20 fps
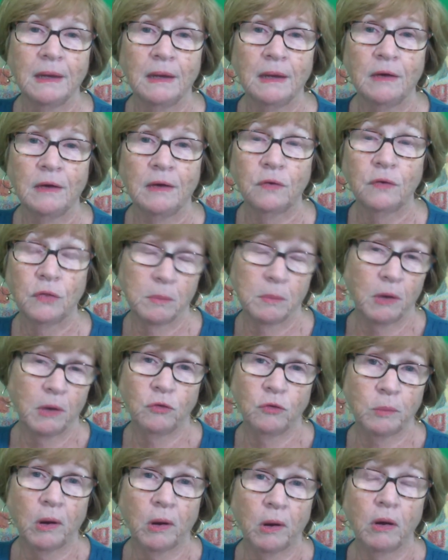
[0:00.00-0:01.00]
for the
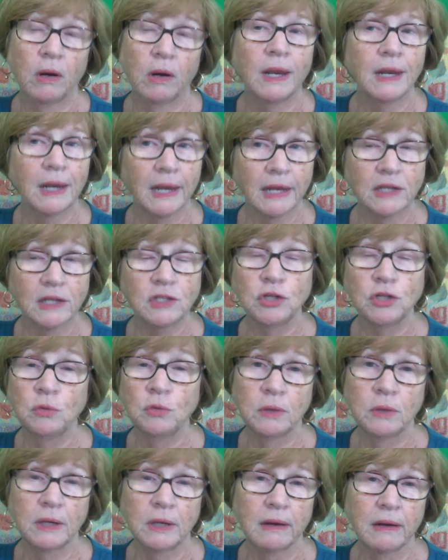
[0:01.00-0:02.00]
most part, unless you
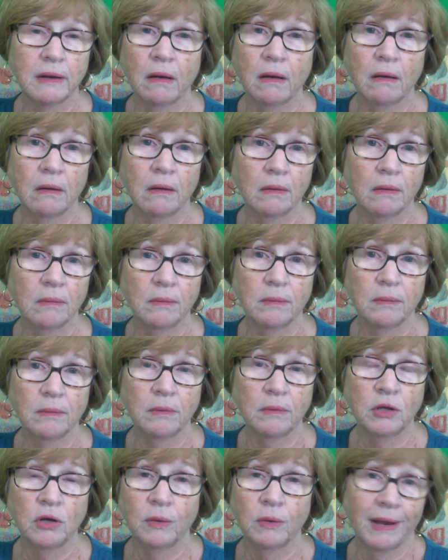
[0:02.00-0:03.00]
really are
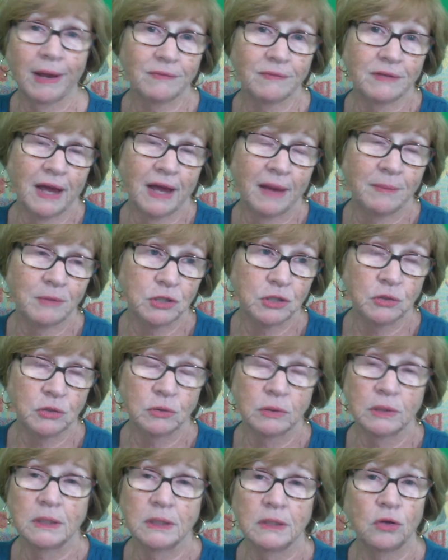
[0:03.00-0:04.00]
you don't have time to do
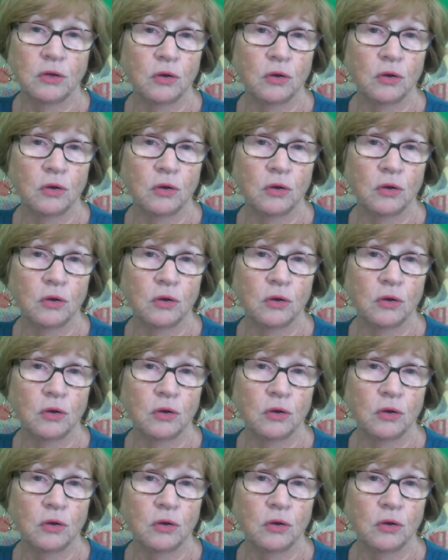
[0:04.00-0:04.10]
it.